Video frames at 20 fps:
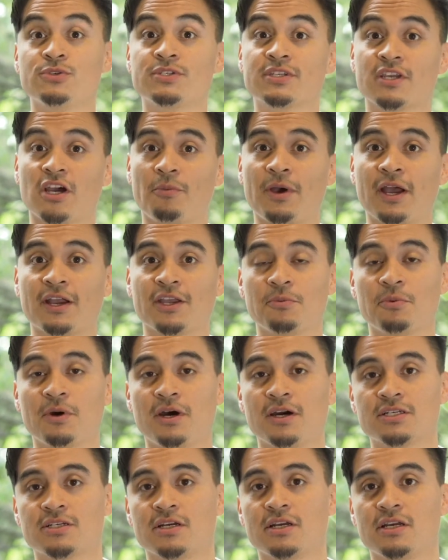scalp
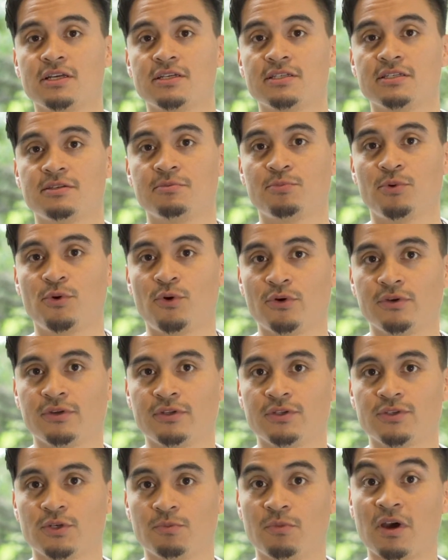acupuncture is
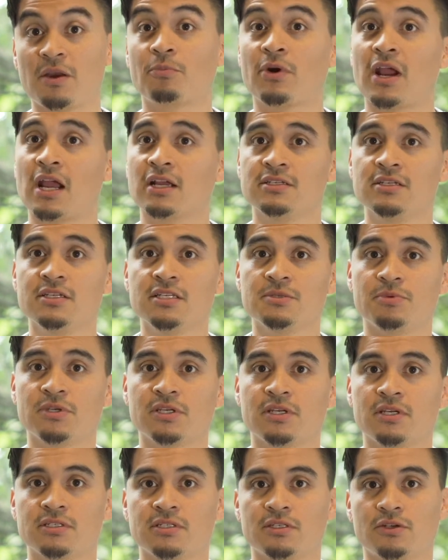important to my practice
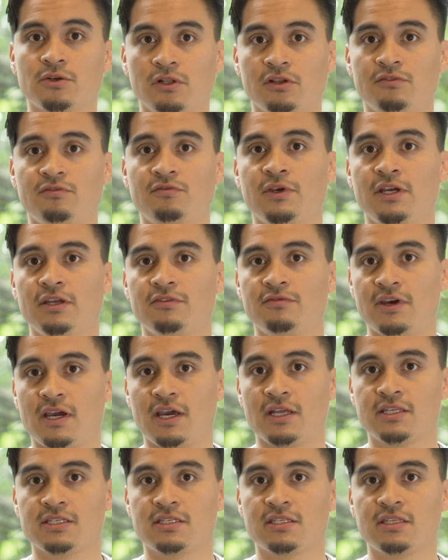because it'll
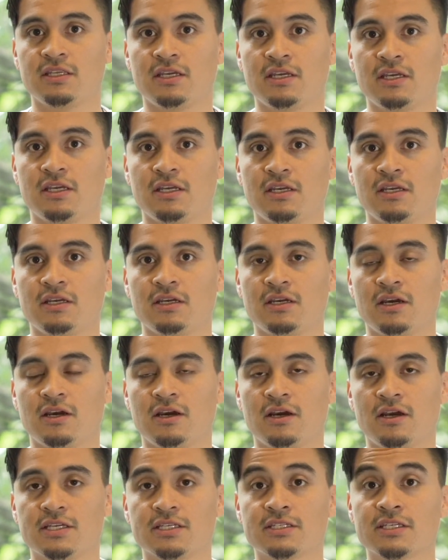advance the
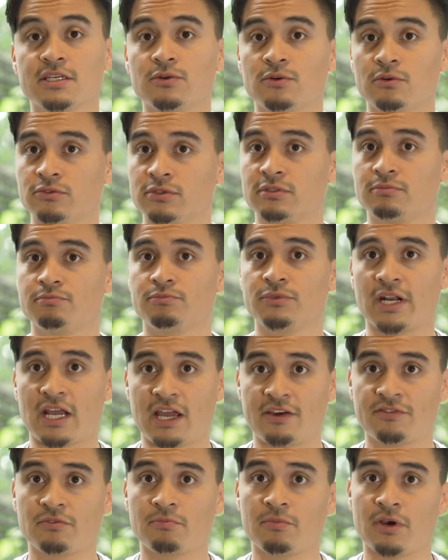uh, skills that I
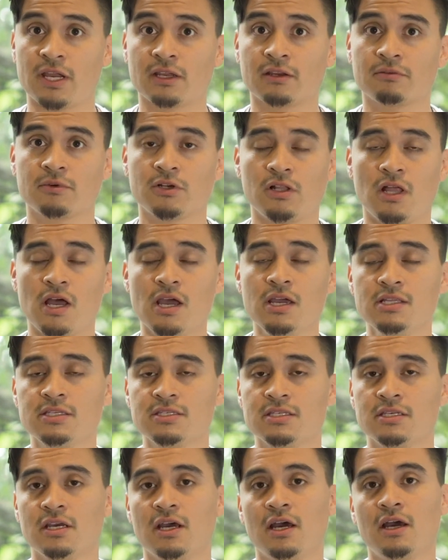have for my
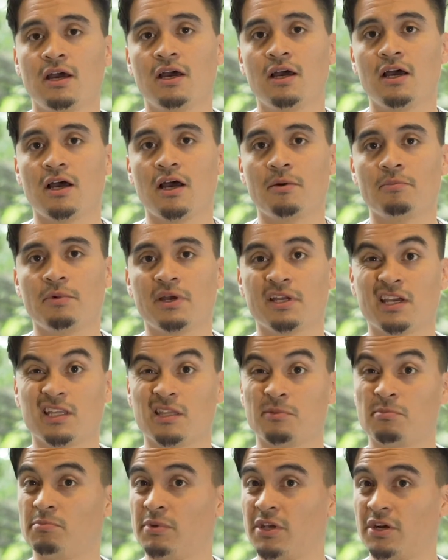clients um, and get
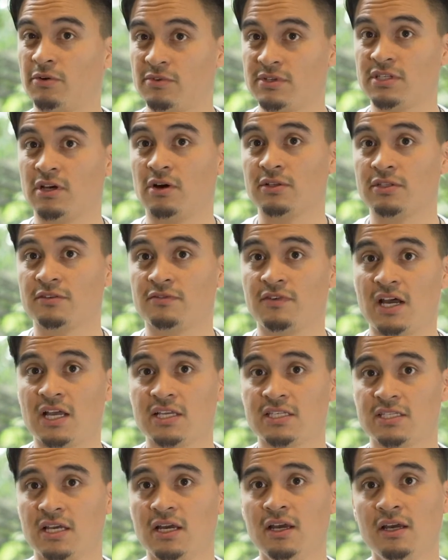them better results
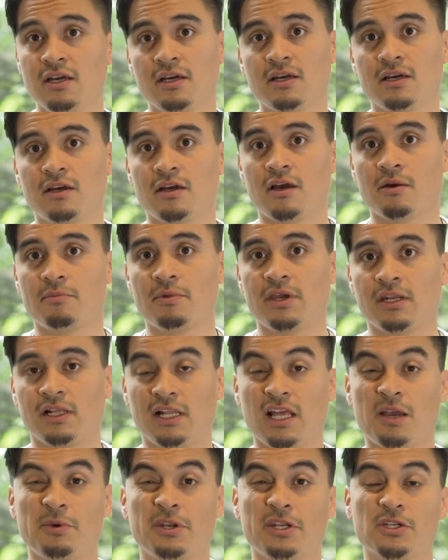faster um, and
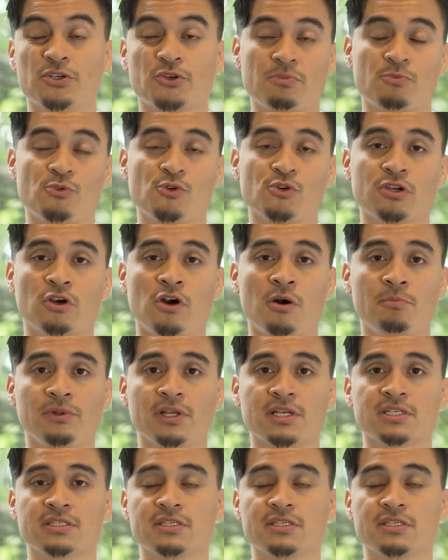allow me to treat more complex